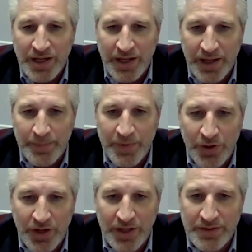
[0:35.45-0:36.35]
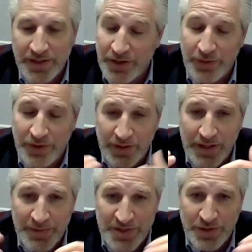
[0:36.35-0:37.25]
on our
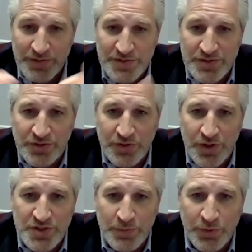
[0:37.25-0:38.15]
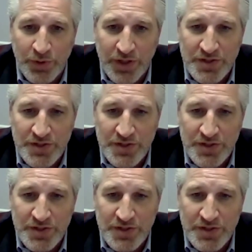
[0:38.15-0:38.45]
EMS services across the board.